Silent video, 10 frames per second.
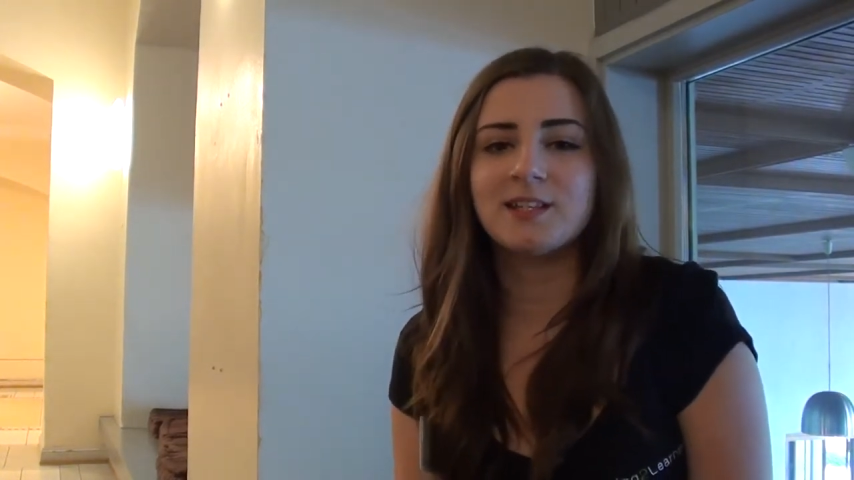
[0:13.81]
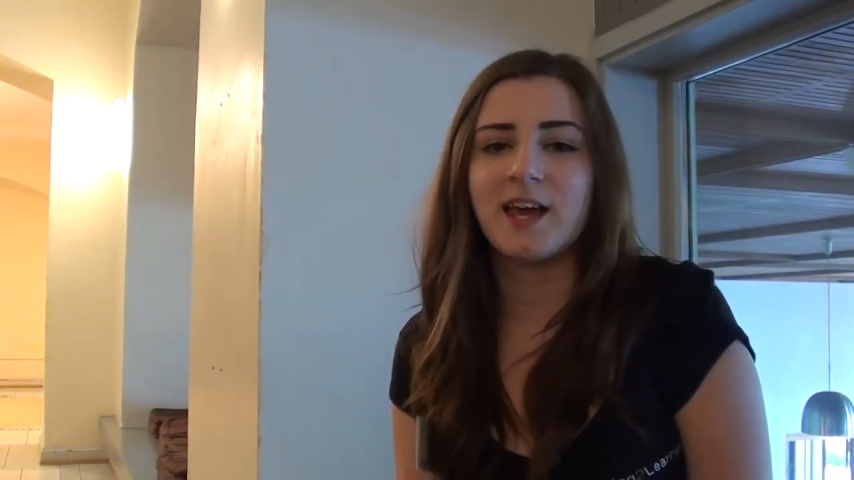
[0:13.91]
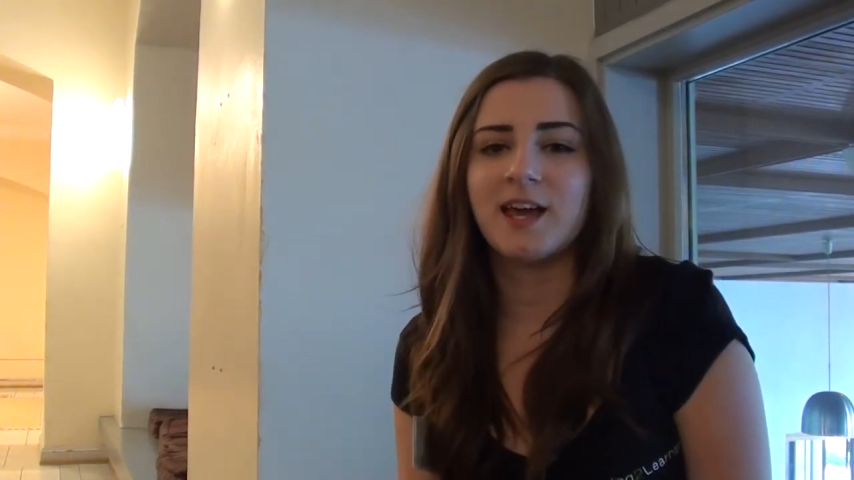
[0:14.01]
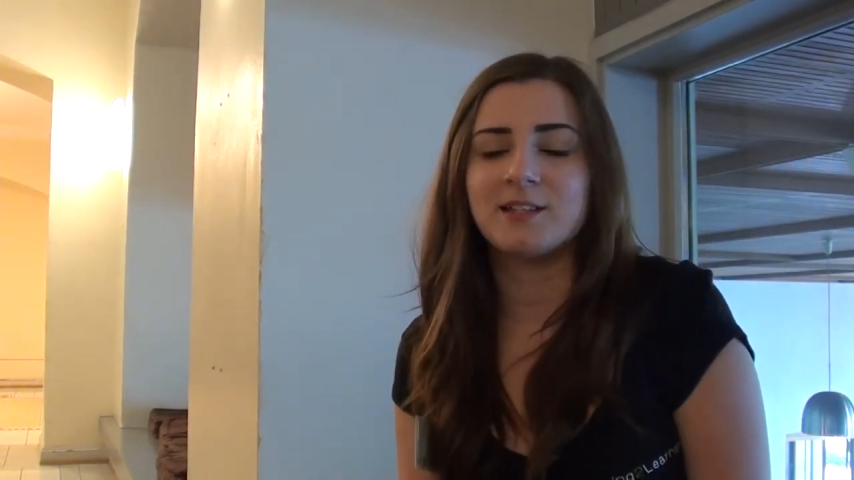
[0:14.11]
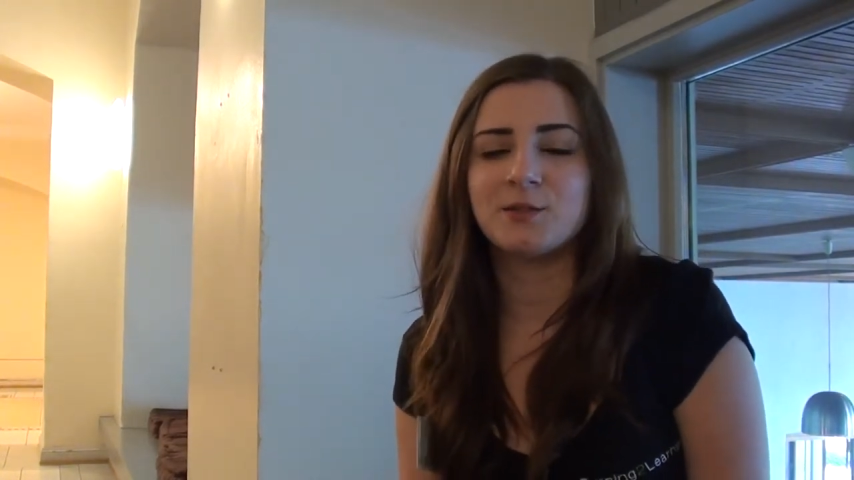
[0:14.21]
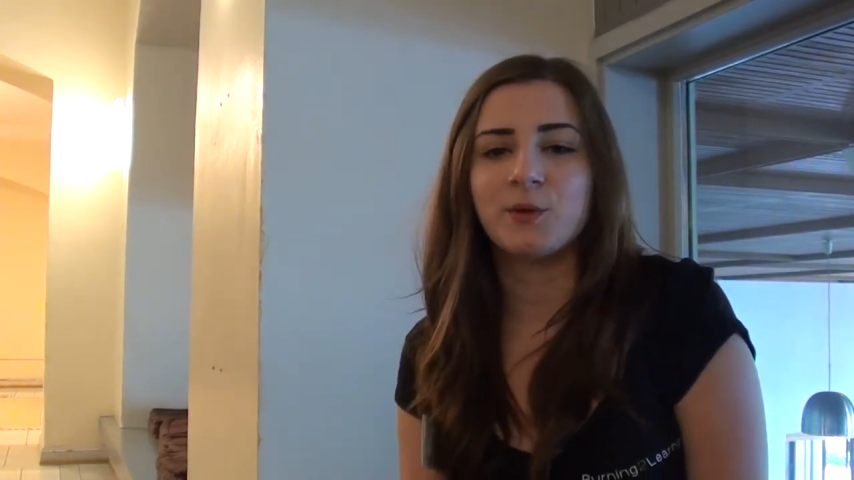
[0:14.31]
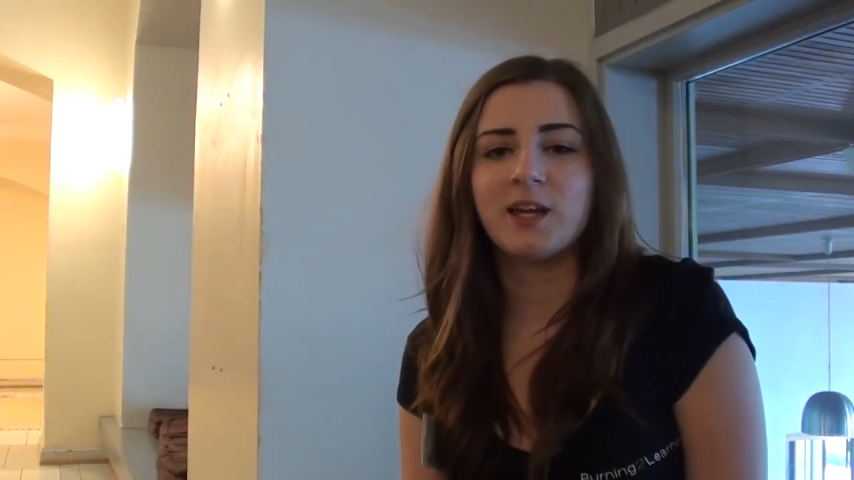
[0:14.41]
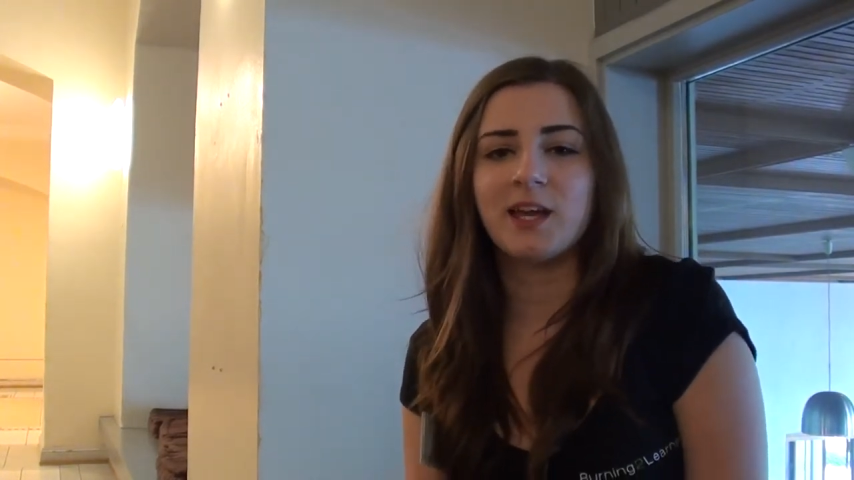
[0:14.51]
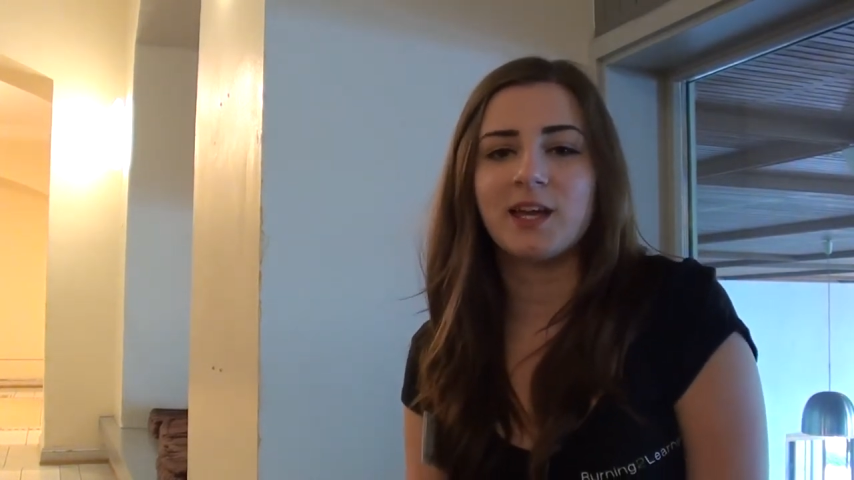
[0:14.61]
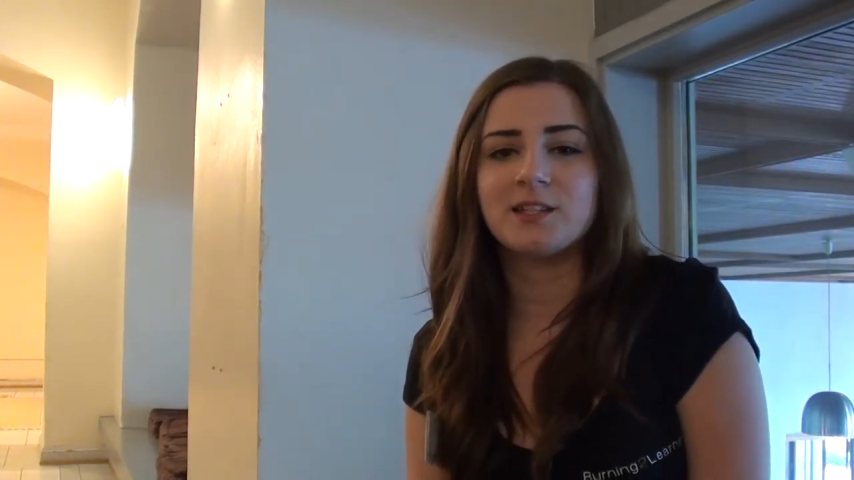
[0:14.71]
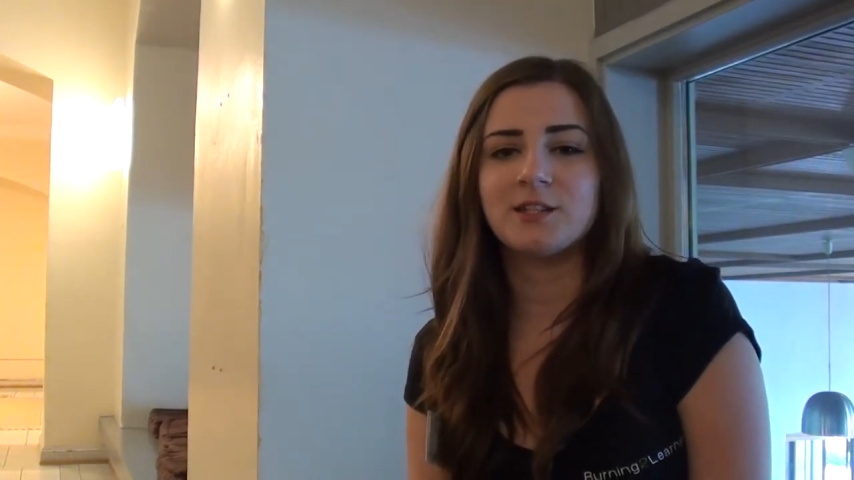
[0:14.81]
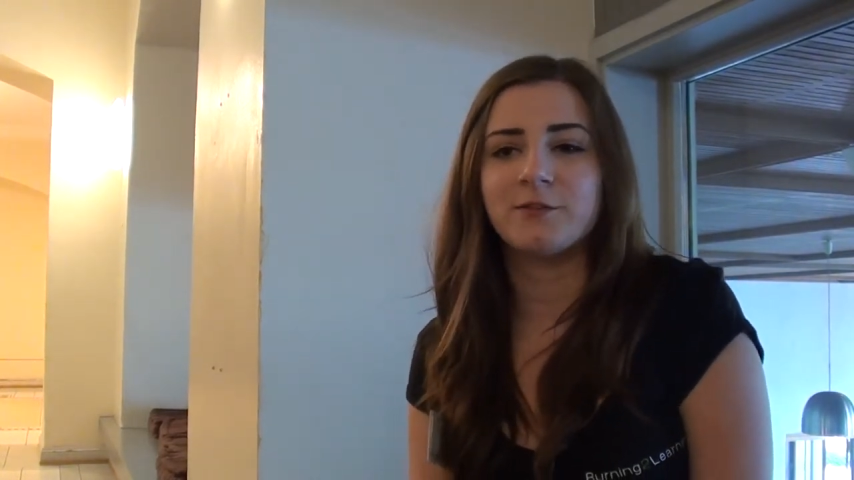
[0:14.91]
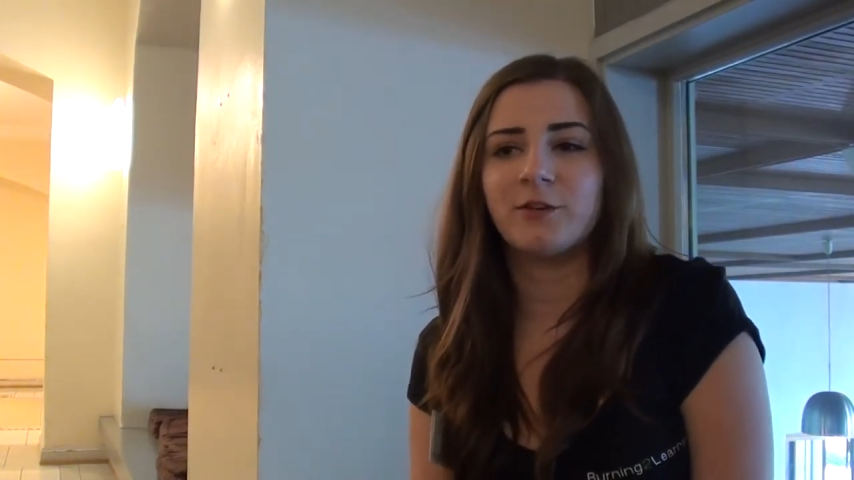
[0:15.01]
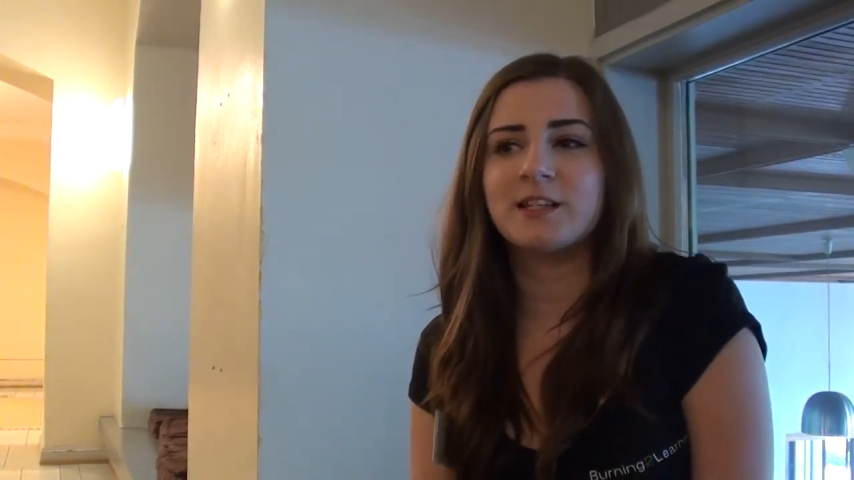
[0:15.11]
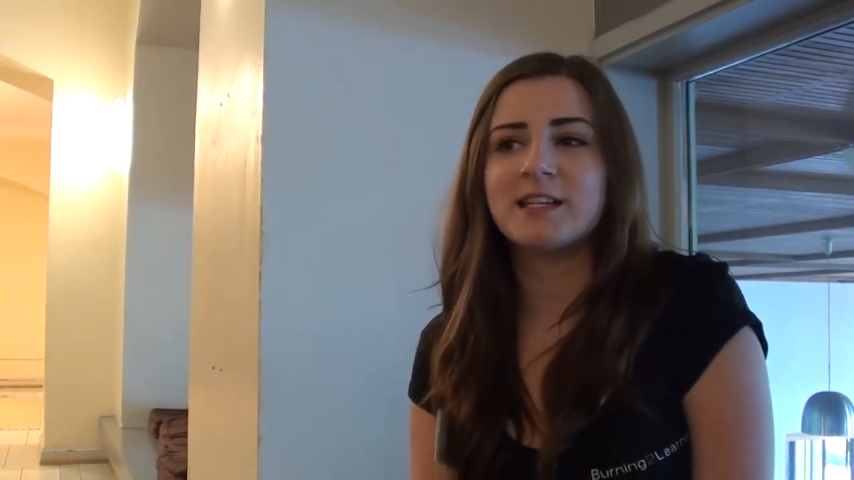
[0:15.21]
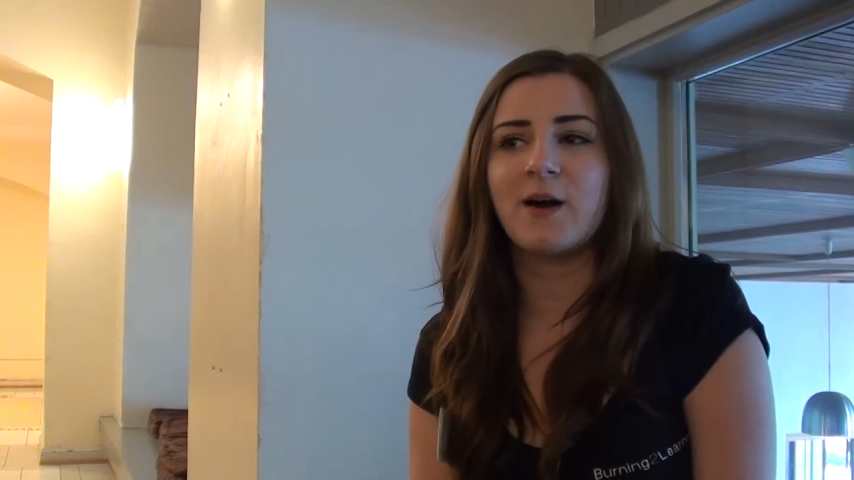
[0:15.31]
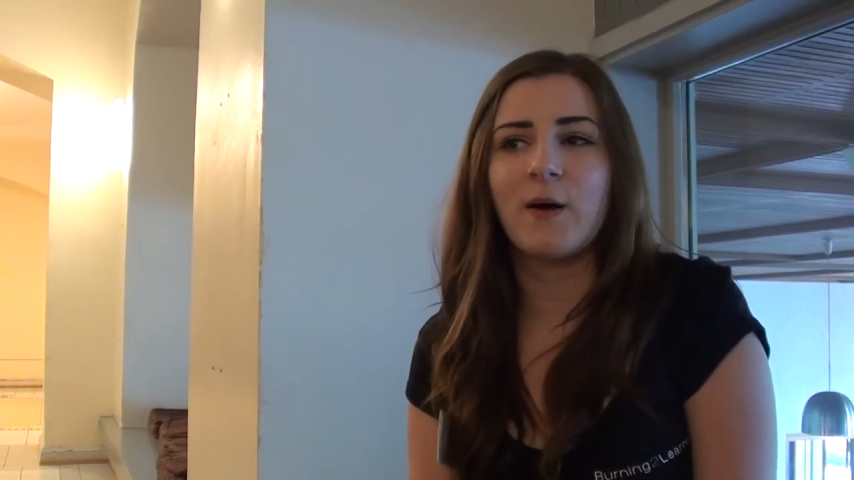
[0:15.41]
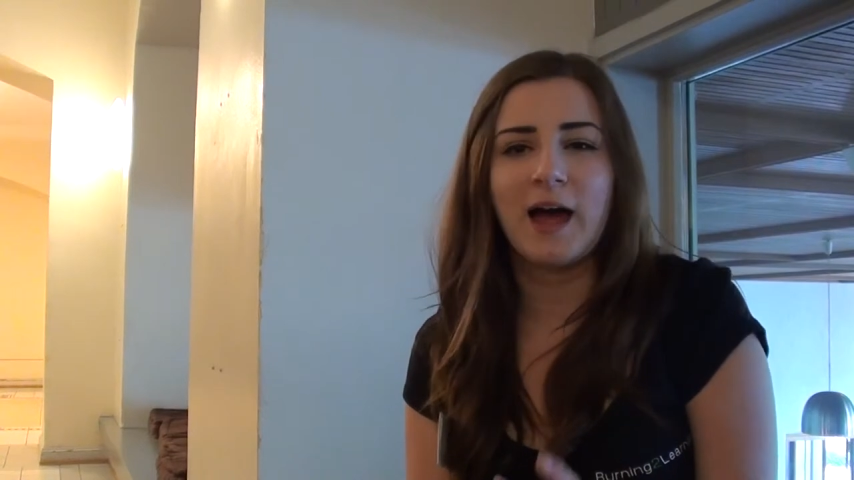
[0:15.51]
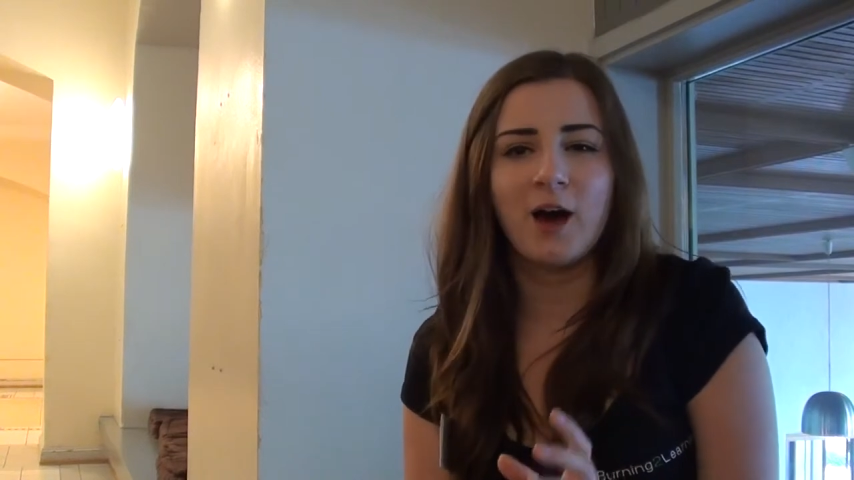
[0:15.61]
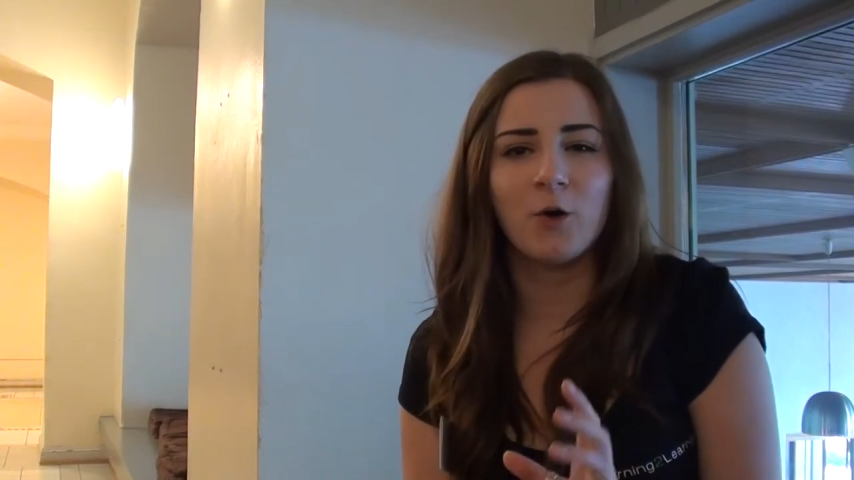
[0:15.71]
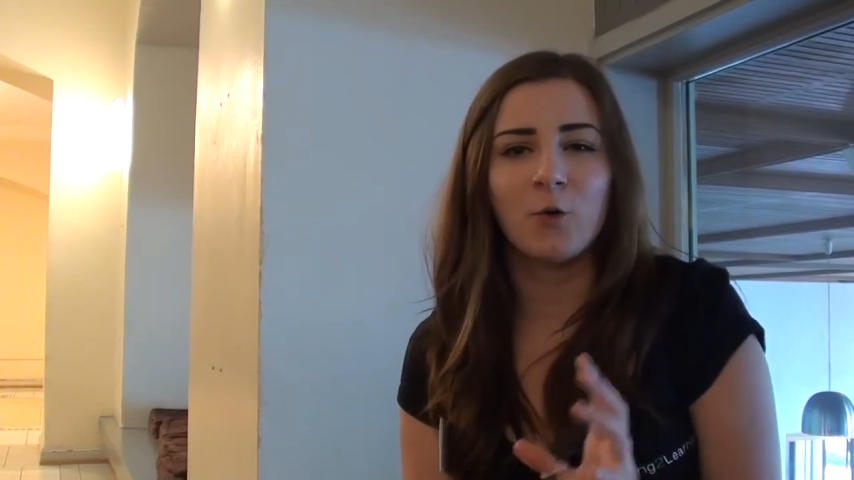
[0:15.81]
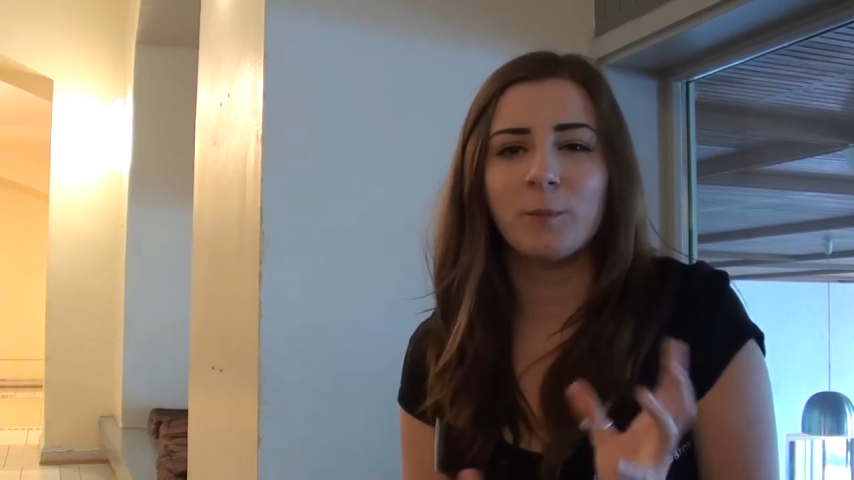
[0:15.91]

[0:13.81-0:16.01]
and we're here to find out how